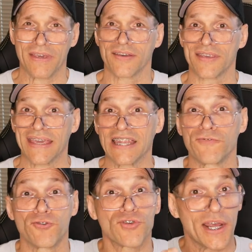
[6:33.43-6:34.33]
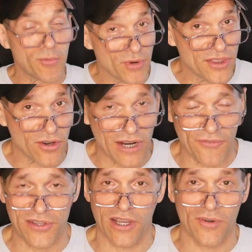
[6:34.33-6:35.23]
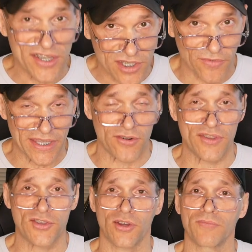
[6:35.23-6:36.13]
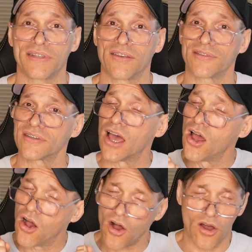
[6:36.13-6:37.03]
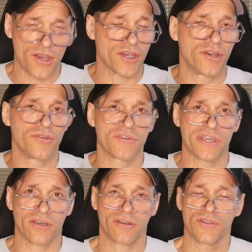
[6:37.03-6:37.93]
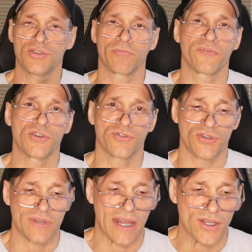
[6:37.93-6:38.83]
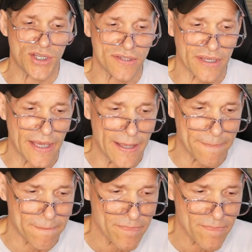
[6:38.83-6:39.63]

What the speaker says: Because again, if you try to breathe aggressively under these circumstances, all you're gonna do is kick on the superficial strategies again.